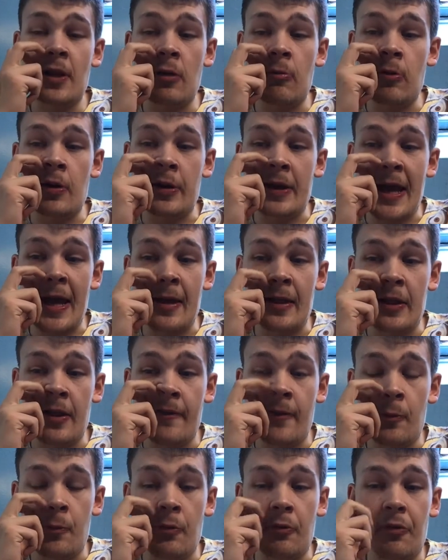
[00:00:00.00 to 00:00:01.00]
Aston Villa
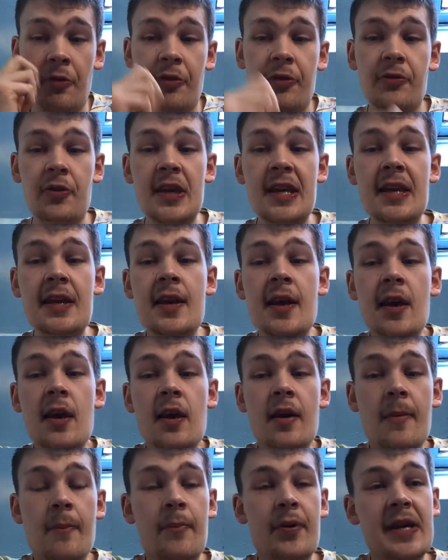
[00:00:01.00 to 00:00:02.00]
1, Liverpool
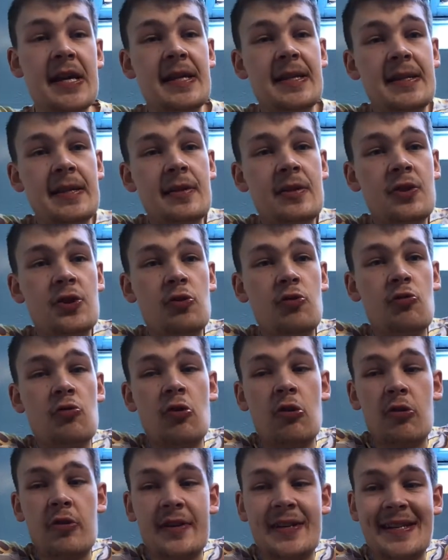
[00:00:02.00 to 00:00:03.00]
3,
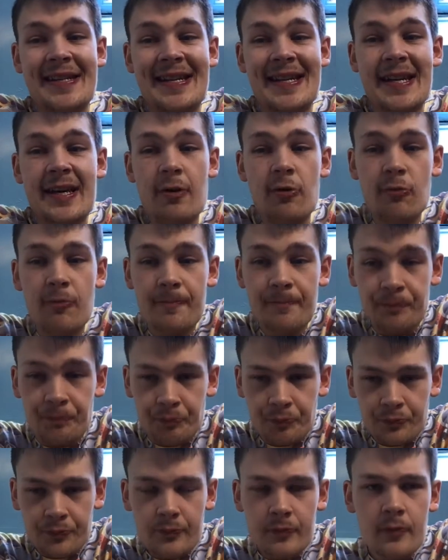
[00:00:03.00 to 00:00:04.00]
Brighton 2, Norwich
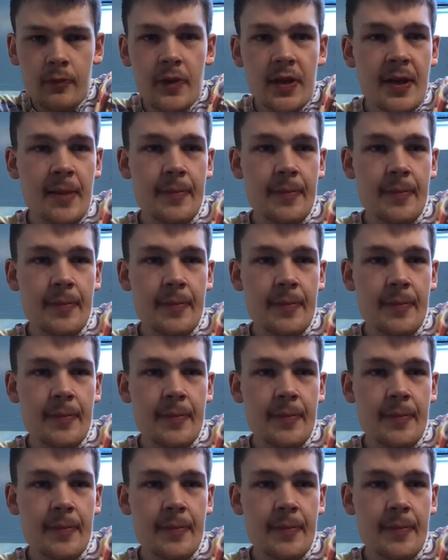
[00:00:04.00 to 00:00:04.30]
0,